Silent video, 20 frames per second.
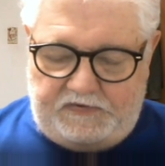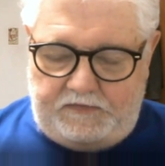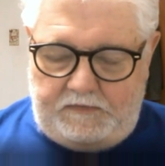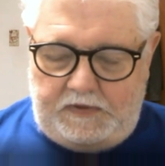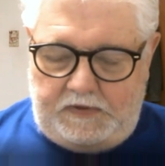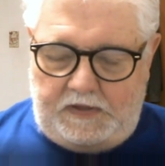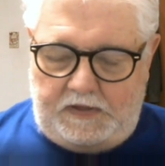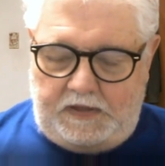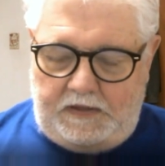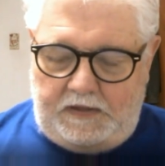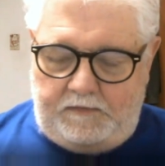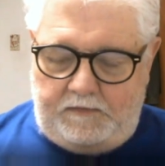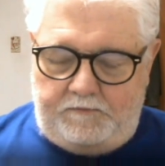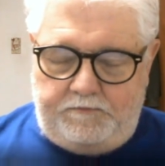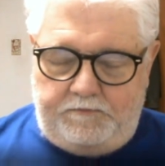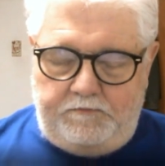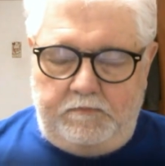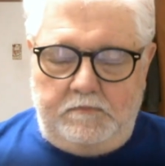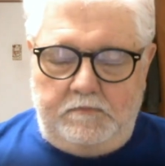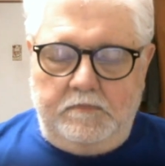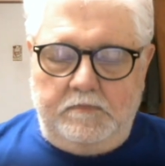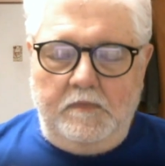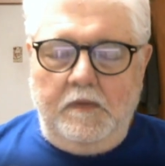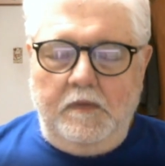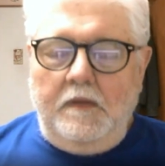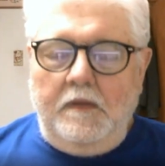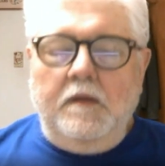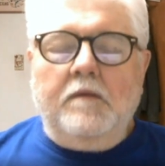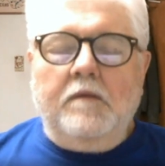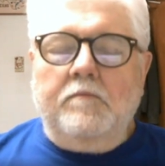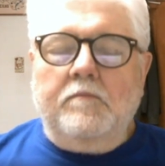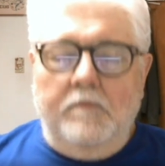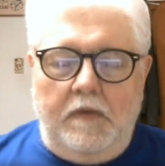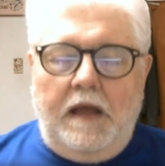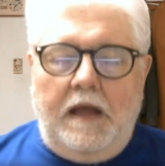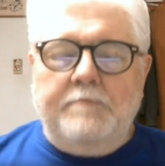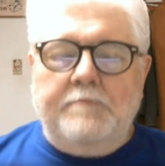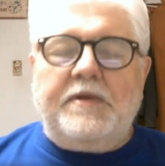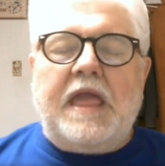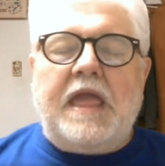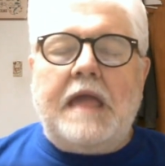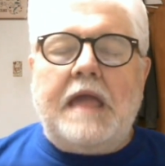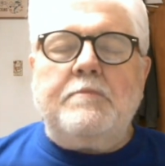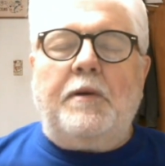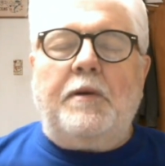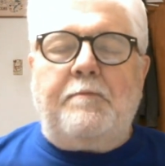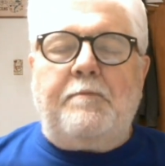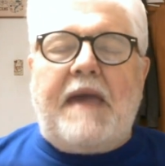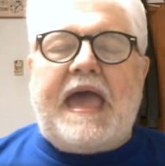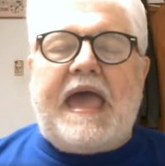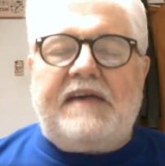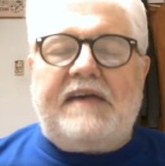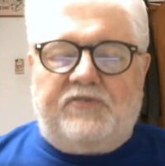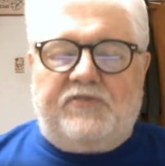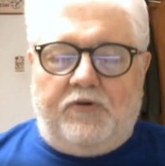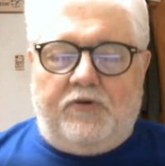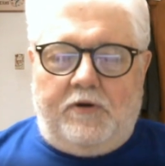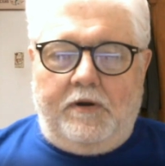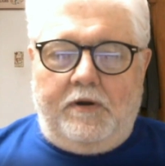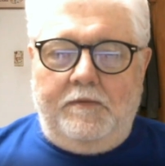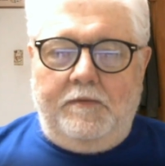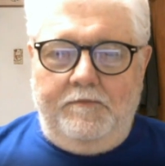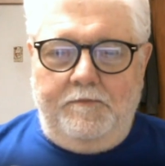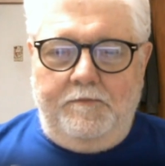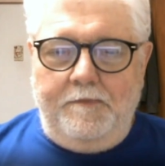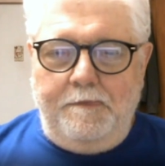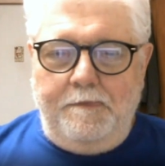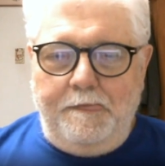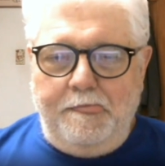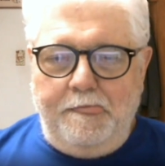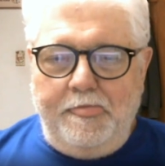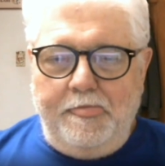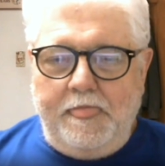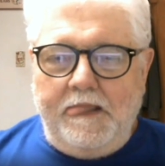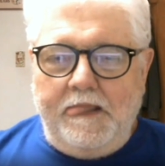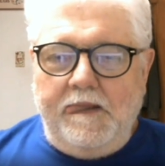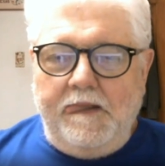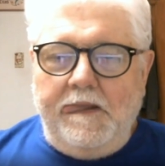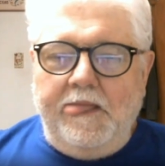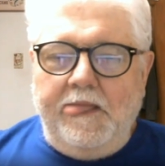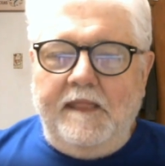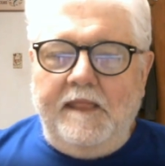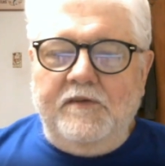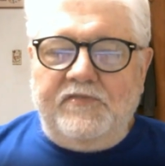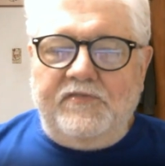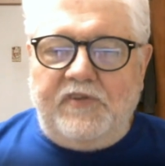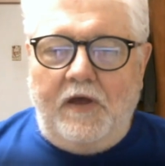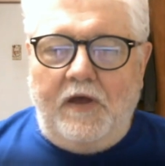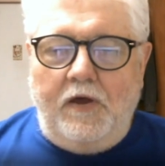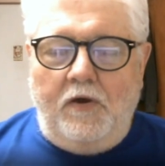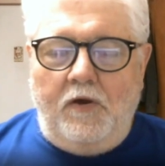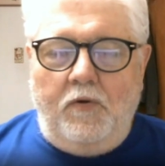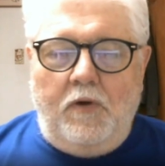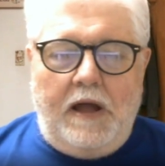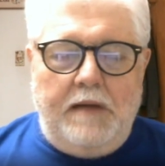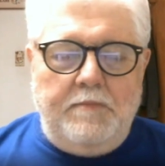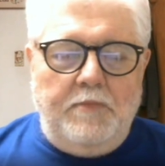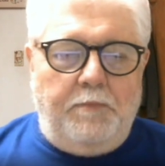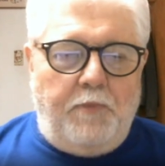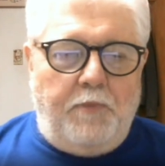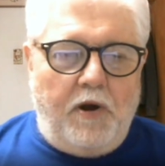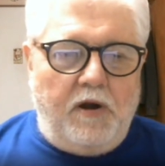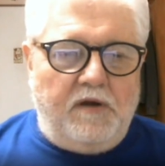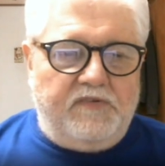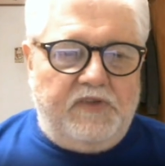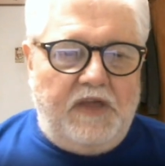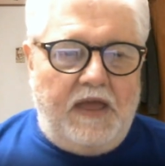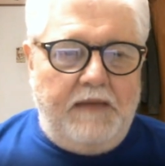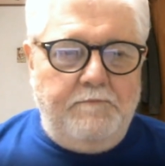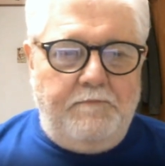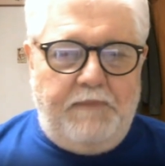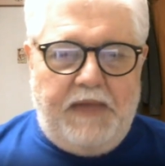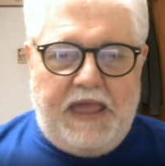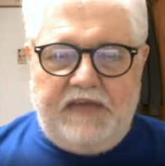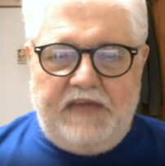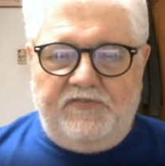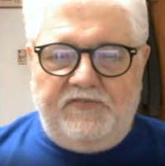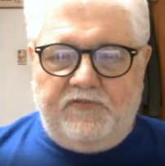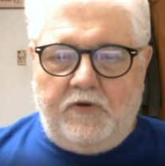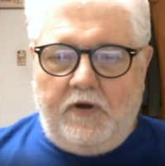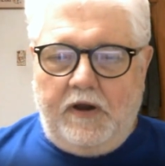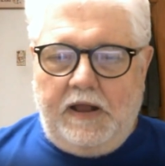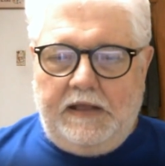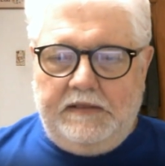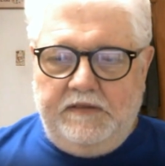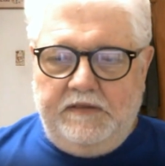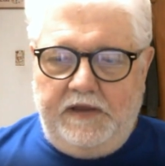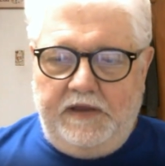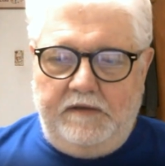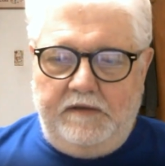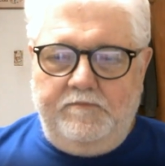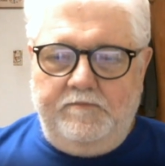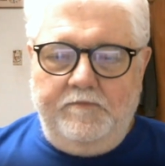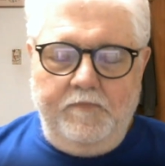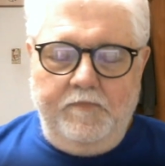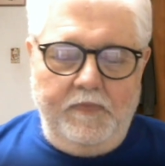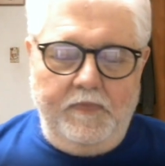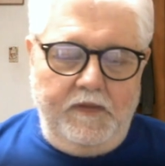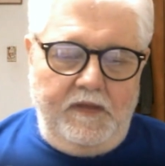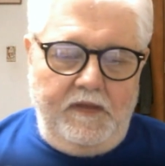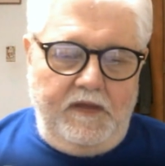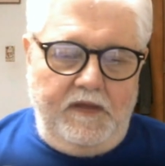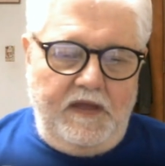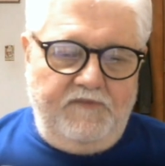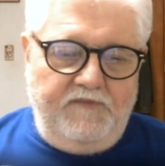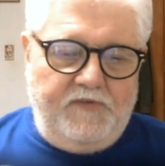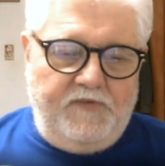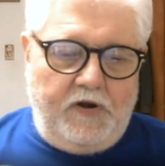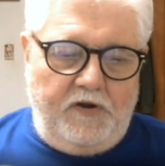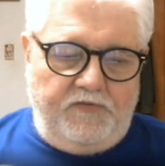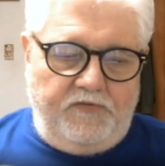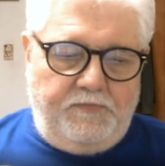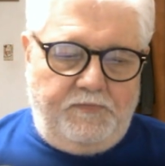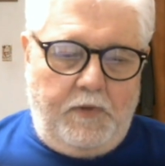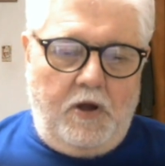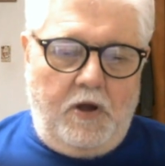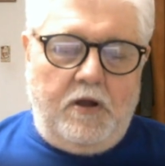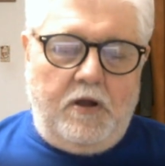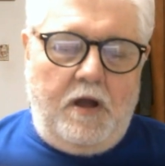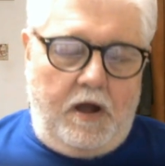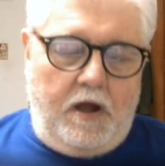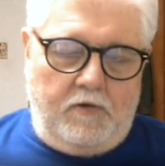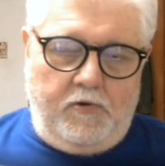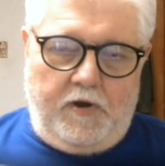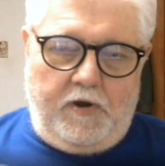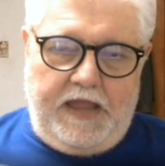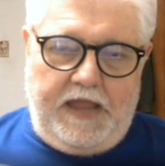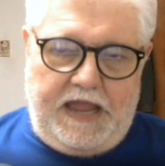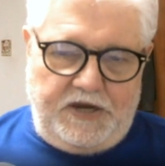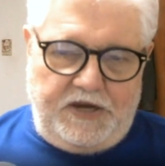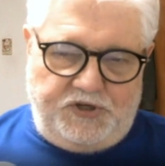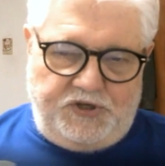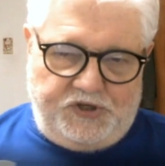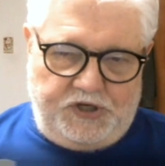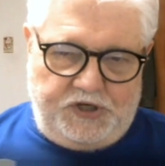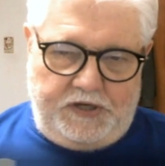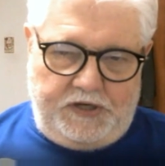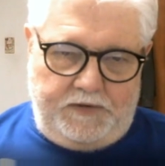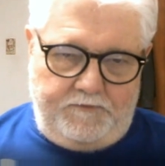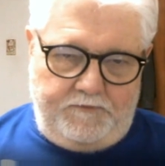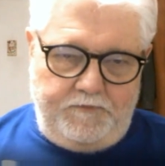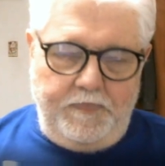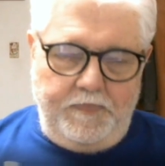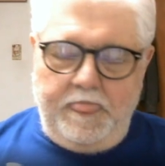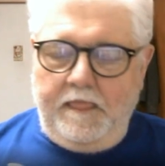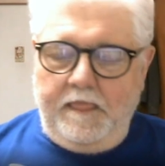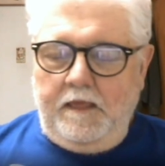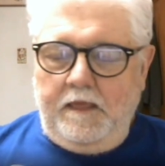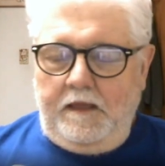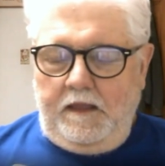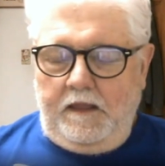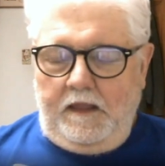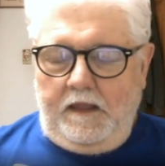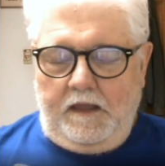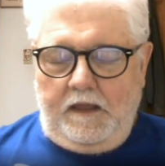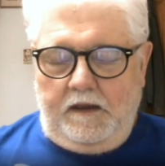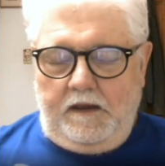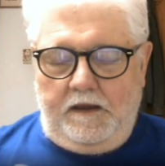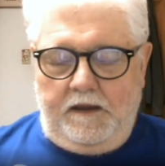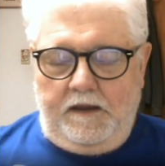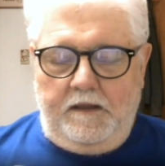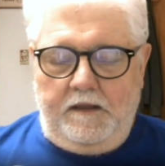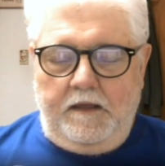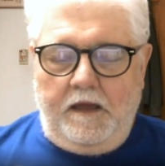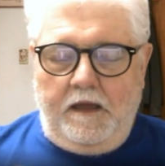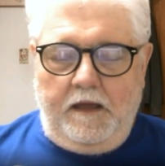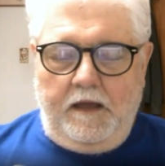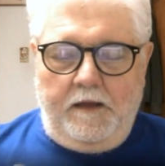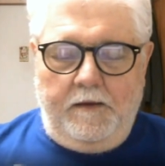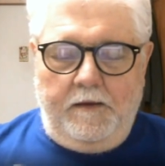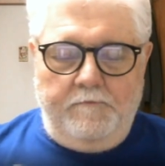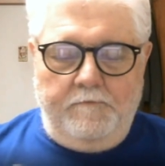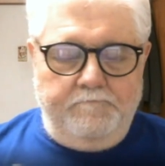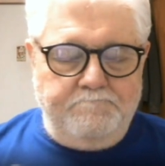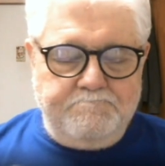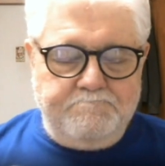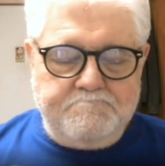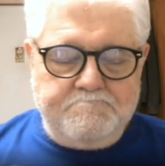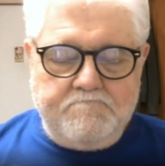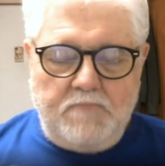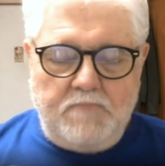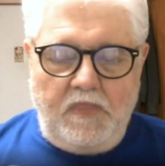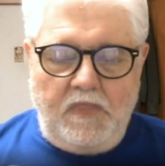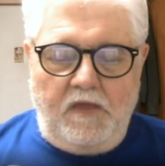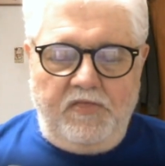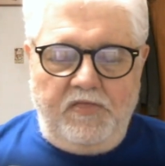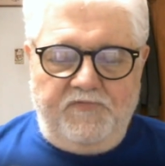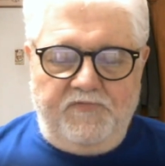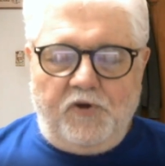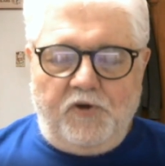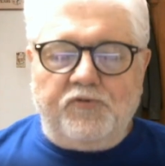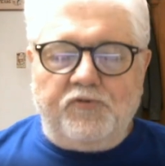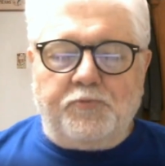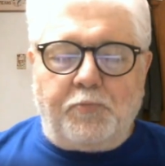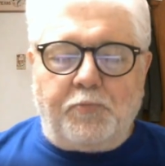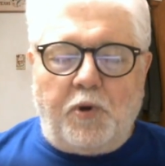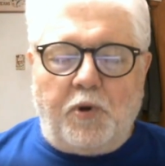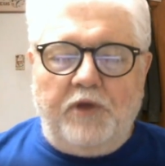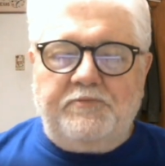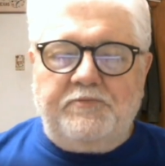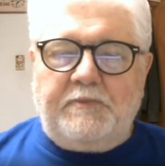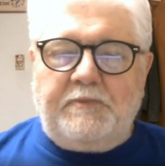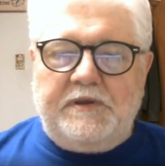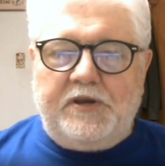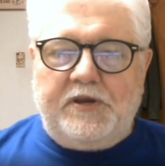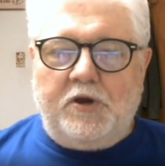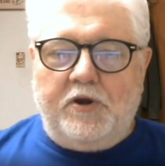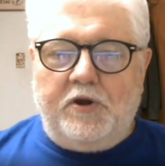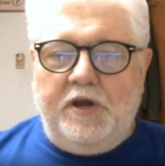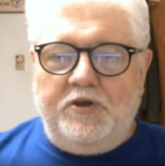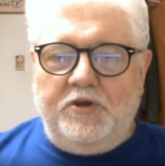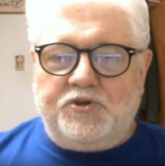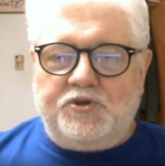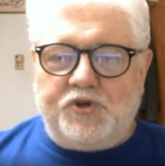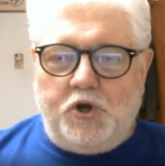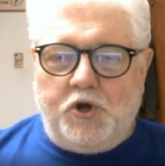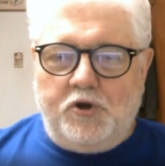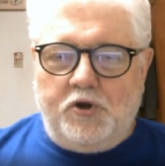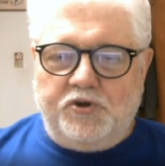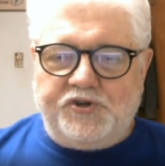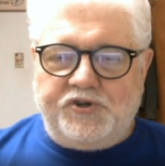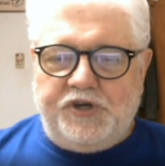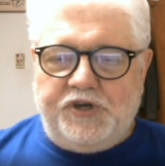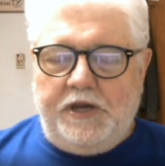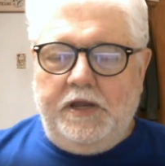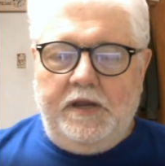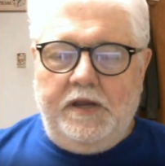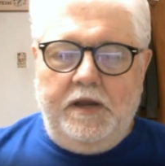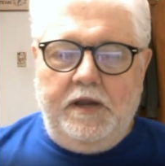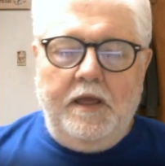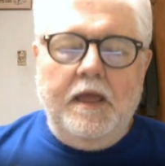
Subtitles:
I became a pastor. So I'm a part-time pastor. I lead a very small congregation in First Presbyterian Church in